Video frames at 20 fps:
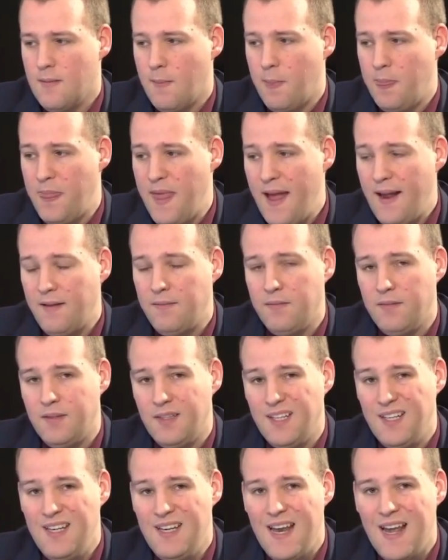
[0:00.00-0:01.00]
Then
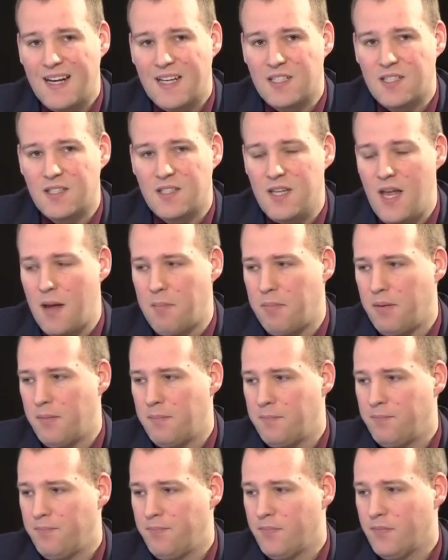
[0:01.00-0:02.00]
the next step
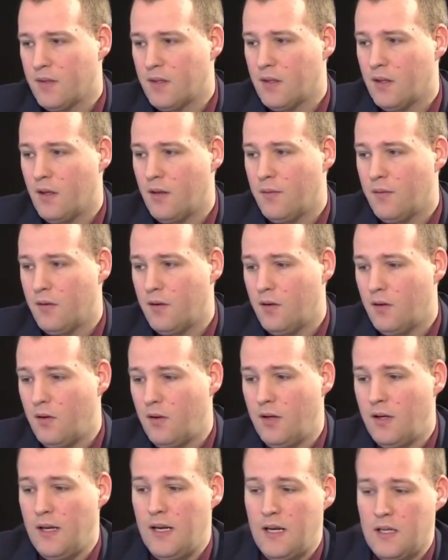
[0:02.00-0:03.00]

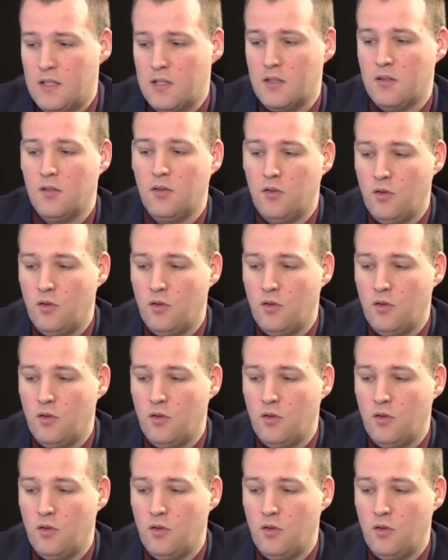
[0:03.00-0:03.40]
is